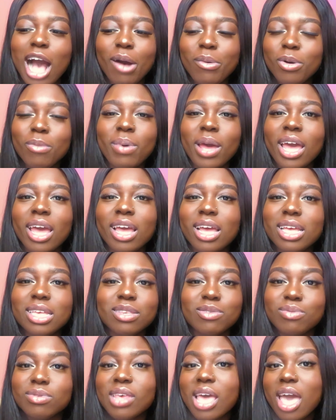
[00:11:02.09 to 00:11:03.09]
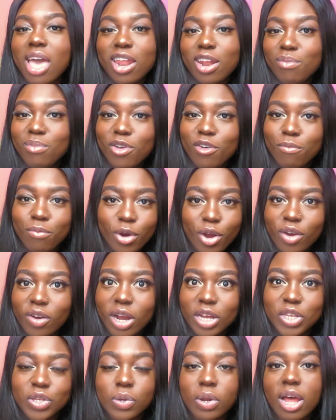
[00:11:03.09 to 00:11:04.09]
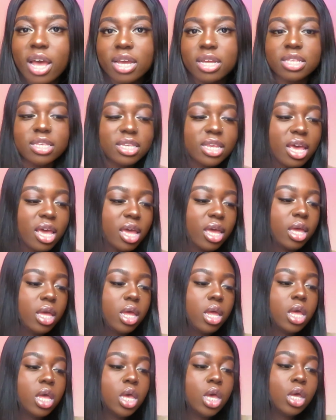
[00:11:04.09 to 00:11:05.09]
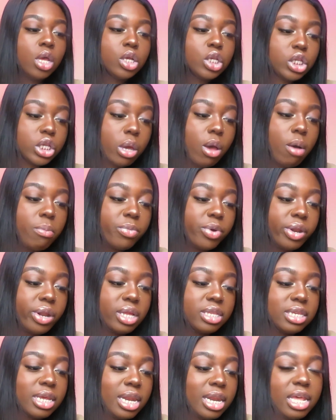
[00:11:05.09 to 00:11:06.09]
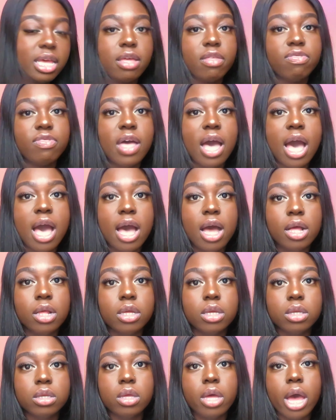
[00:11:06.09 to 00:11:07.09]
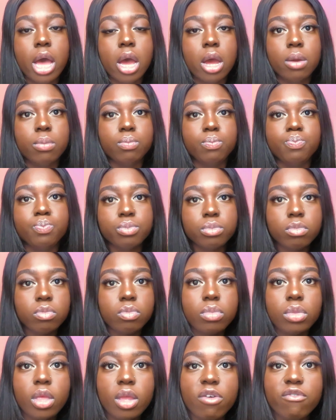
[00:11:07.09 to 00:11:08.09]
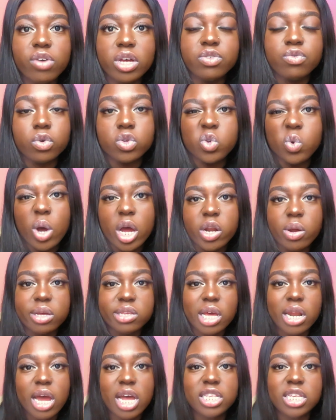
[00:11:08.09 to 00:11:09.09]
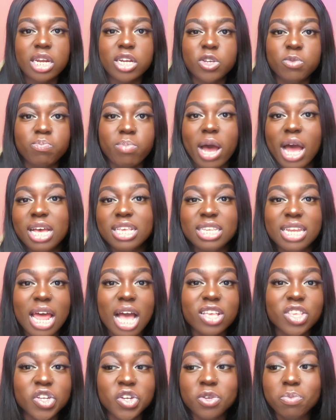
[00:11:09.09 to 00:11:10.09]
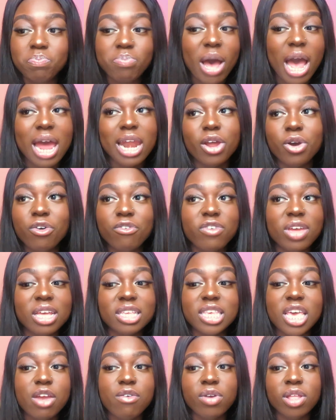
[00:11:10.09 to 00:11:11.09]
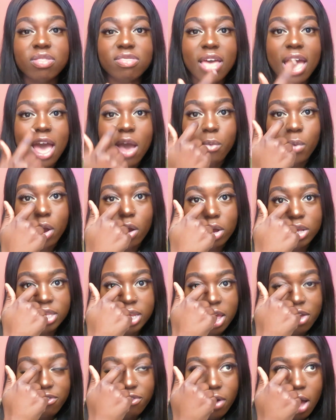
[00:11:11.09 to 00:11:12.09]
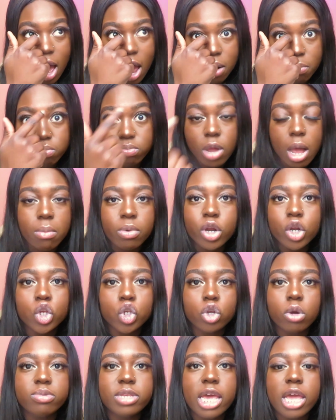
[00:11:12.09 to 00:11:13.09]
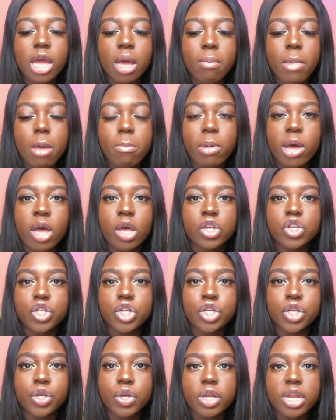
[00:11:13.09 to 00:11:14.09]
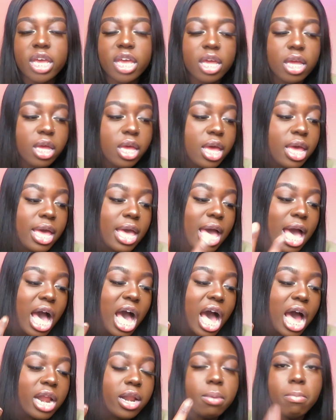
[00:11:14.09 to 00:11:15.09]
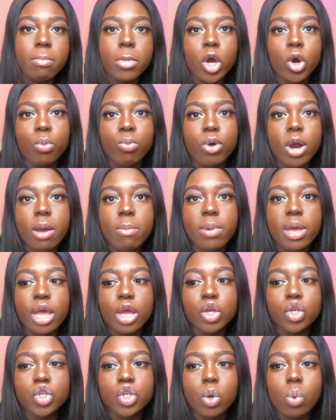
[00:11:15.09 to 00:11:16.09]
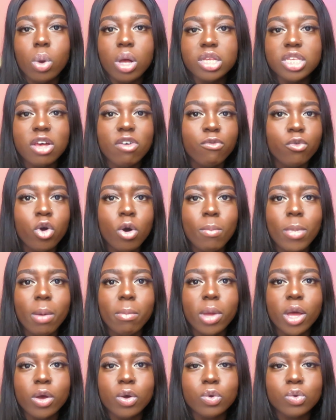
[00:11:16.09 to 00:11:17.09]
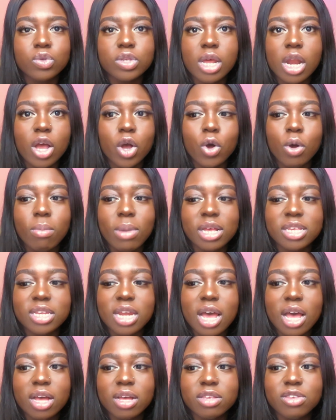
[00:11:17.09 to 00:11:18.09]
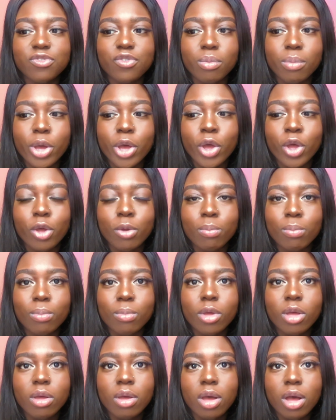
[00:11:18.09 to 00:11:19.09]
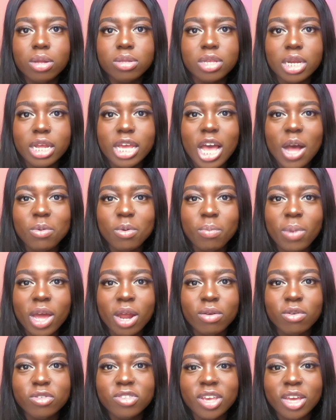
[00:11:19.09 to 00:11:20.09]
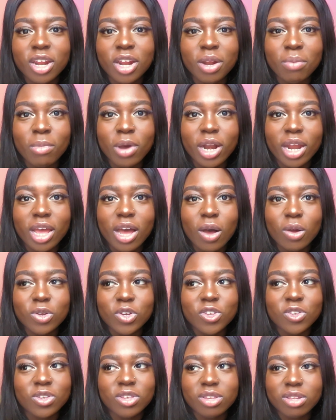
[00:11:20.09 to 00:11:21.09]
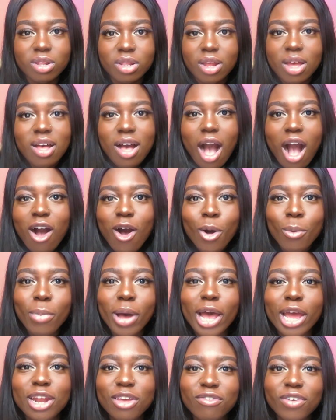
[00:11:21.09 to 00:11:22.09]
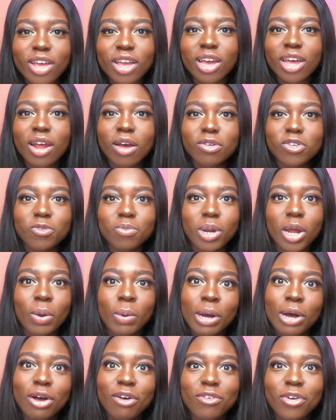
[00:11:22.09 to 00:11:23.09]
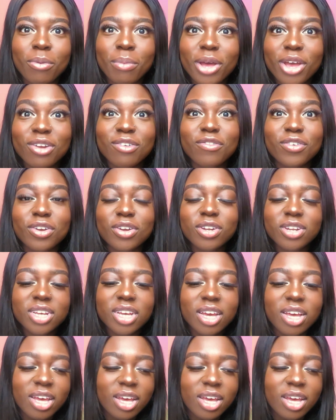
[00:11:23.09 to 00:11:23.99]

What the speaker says: Apple Pay is enemy of progress, is all I can say. So I'm gonna delete that. First of all, so what I do is I like to just buy snacks and just buy little things here and there. Whereas if I'm gonna stop taking my purse to uni and meal prepping. So once I've got my meals and I've got my snacks from home, delete Apple Pay, I'm not taking any money. I can't buy anything, and I'll just be like, well, I've got my own food.